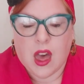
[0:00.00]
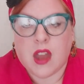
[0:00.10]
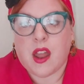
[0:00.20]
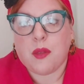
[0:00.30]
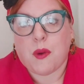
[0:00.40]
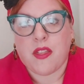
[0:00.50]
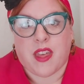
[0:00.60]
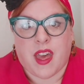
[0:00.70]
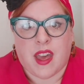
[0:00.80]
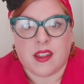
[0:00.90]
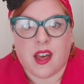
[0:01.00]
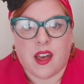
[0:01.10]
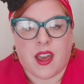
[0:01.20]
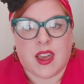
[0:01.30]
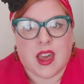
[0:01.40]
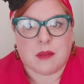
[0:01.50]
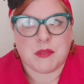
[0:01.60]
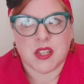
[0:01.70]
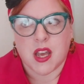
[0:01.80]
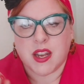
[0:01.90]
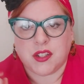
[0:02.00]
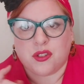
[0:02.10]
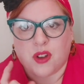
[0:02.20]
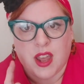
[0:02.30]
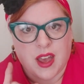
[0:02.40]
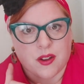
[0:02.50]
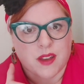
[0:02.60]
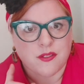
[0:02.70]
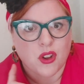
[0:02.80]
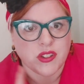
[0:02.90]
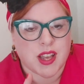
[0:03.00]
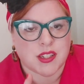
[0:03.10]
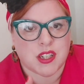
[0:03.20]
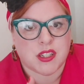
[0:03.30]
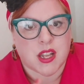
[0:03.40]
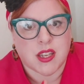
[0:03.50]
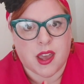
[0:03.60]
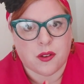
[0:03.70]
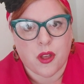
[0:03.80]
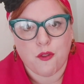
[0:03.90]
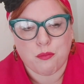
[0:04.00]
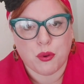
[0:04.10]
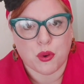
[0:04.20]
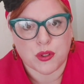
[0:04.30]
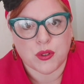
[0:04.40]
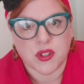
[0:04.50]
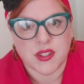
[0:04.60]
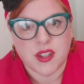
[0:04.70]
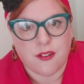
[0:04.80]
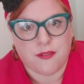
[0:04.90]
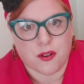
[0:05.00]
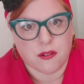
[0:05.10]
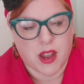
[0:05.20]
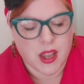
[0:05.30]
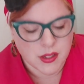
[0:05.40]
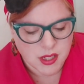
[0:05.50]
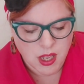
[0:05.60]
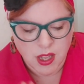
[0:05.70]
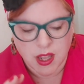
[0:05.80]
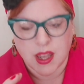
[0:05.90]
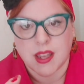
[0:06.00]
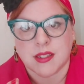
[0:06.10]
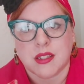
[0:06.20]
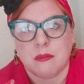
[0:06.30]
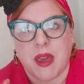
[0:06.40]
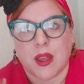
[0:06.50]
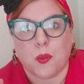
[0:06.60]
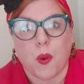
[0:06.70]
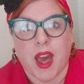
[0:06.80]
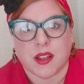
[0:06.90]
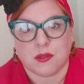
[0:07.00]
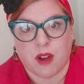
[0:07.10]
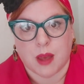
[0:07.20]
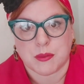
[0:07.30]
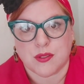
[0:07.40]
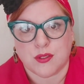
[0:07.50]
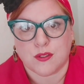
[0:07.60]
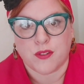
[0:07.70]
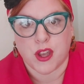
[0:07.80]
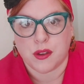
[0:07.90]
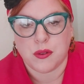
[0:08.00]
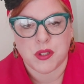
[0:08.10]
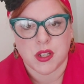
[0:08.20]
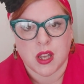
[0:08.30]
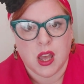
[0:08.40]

Another one that I am dying to try out and I've not actually done yet, although I've bought all the stuff for it, is to make wax wraps for food.